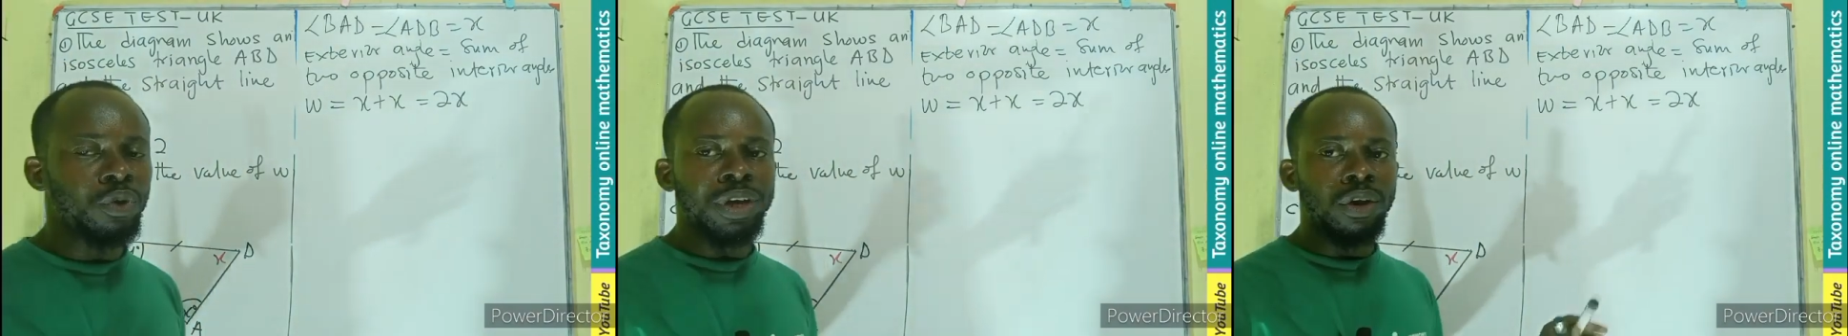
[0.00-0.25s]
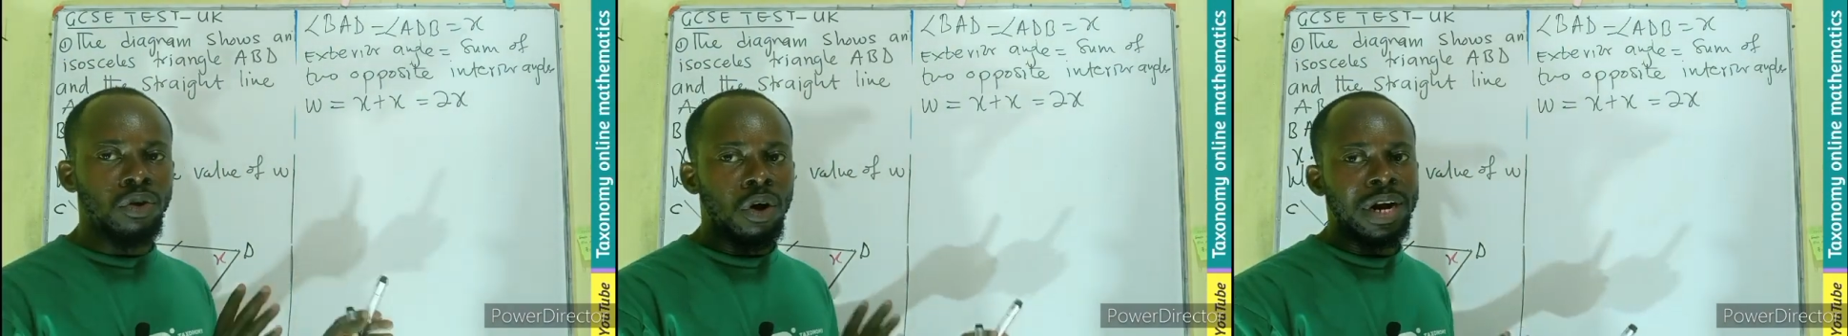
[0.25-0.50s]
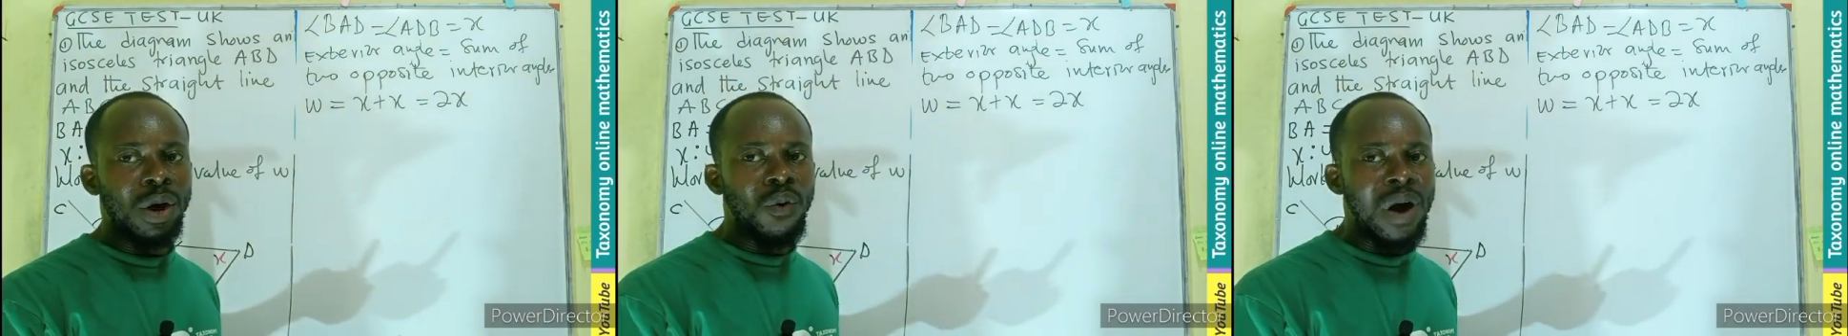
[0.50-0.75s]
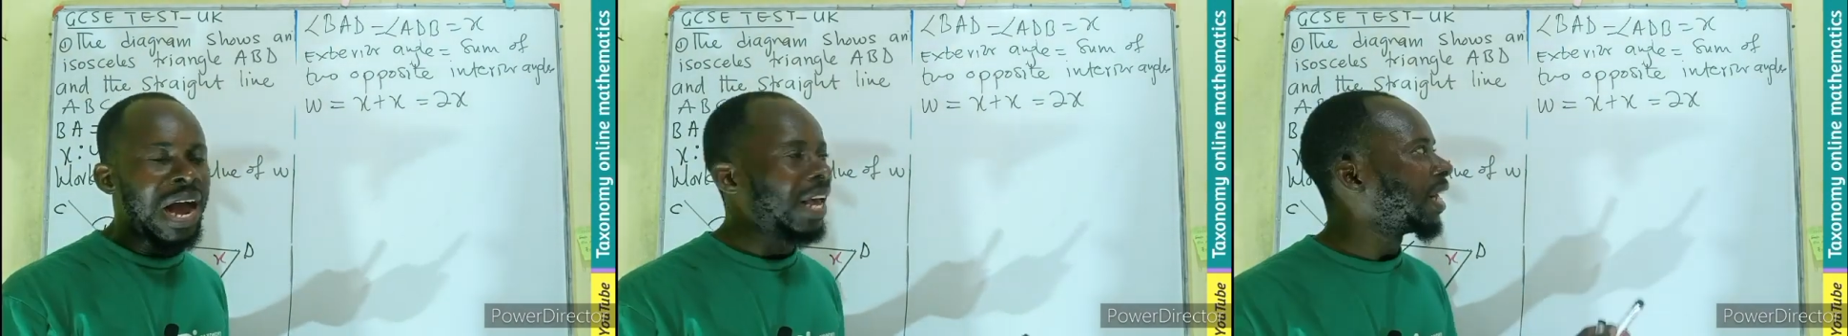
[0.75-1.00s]
to ignore the
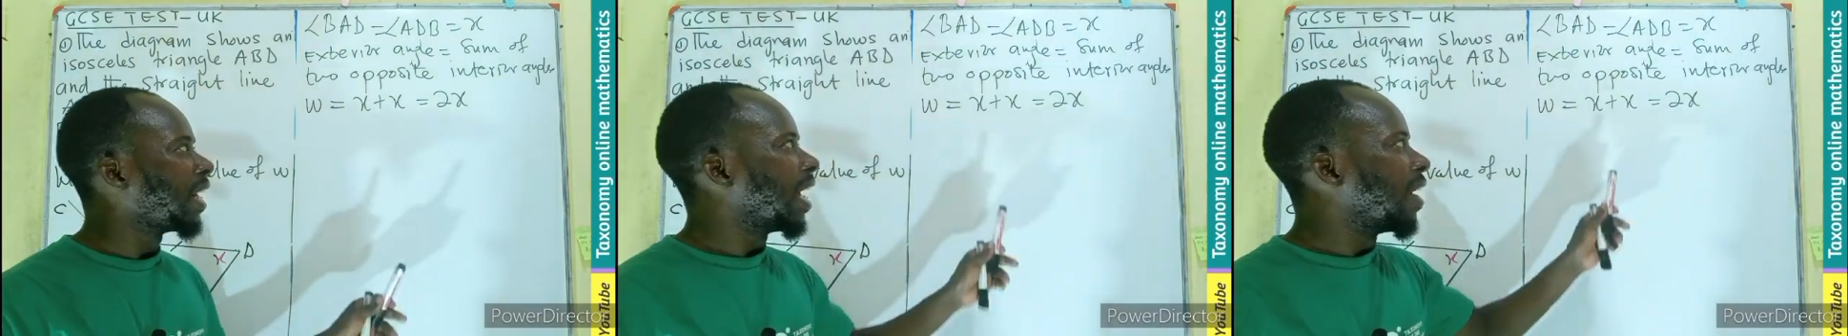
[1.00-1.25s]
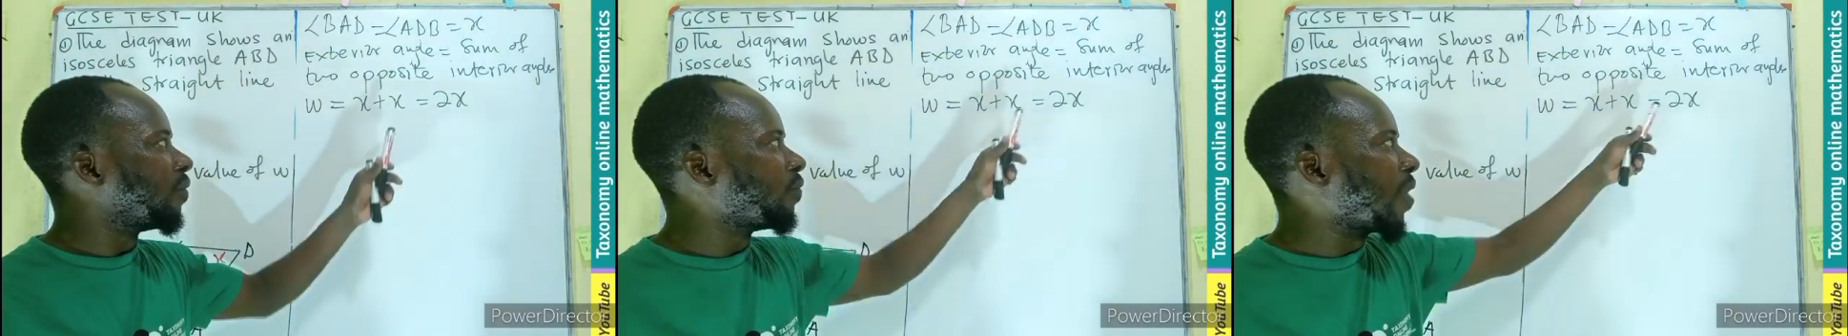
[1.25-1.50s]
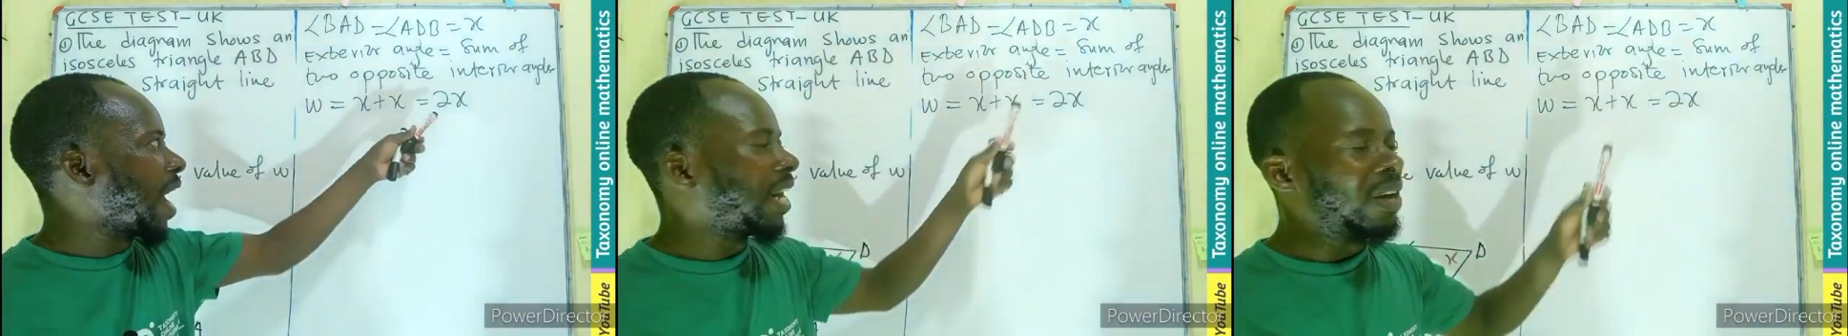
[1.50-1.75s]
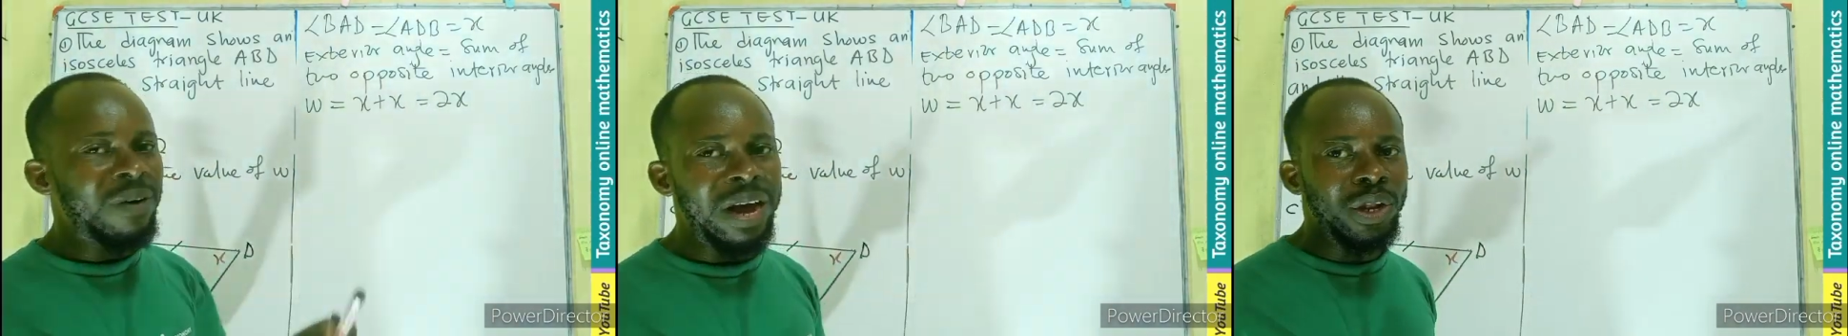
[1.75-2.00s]
y and find
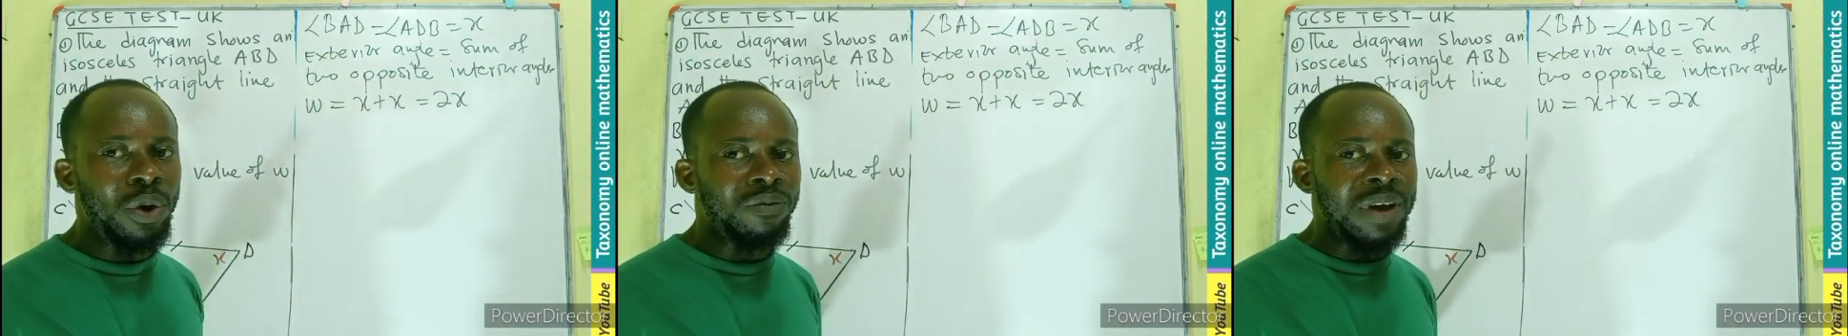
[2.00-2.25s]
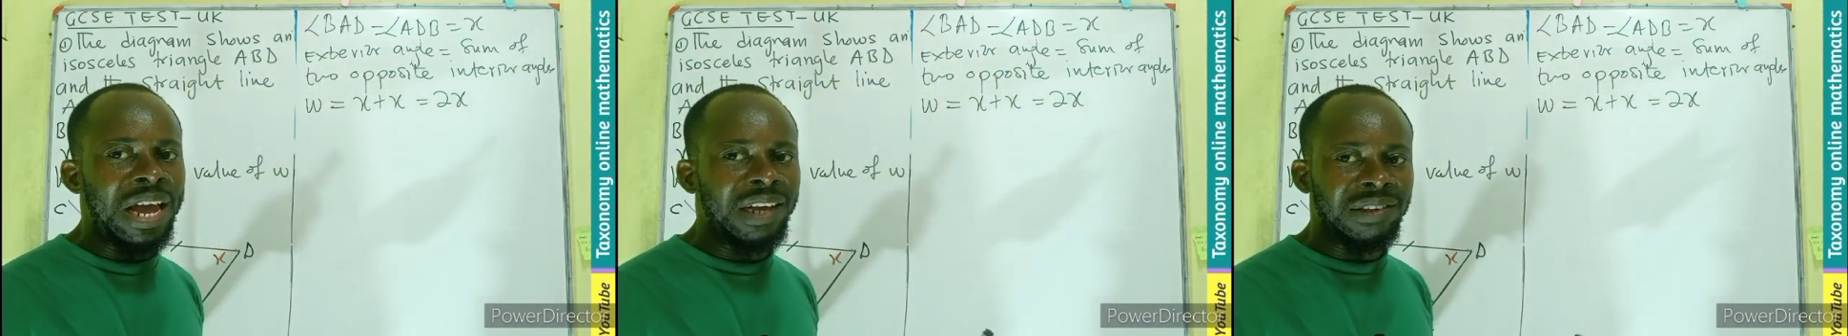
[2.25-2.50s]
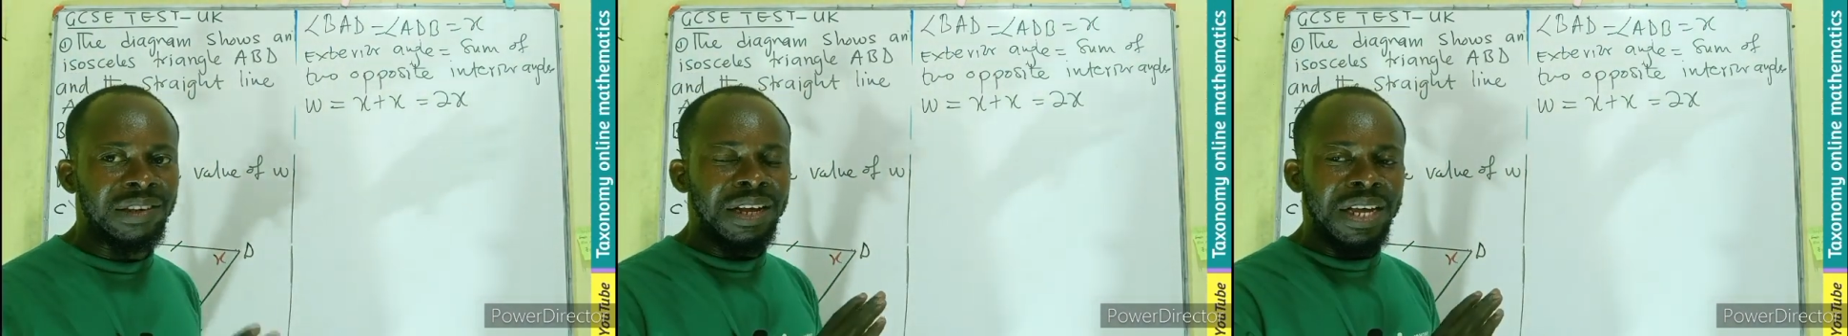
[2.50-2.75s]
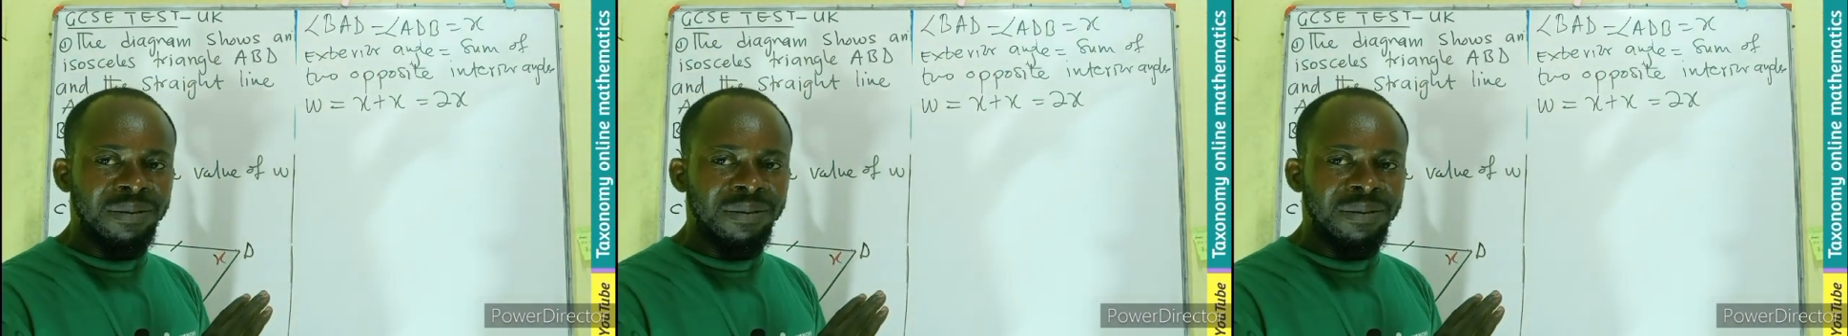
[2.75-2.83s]
the value of x.